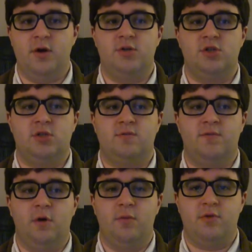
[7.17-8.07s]
and I just
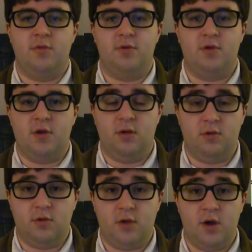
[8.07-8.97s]
filmed some
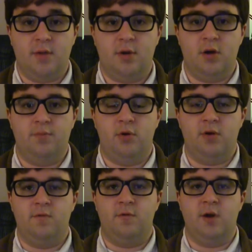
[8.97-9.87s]
scenes that I'm going to put
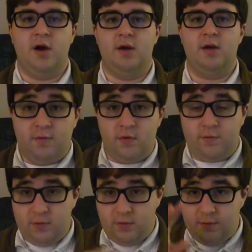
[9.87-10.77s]
in for my review
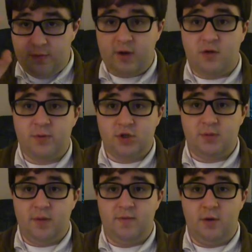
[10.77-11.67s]
for the next
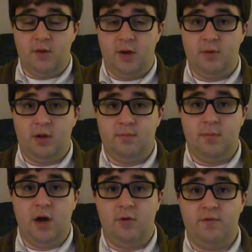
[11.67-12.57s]
SpongeBob film that'll be
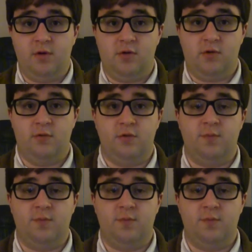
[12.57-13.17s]
out very soon.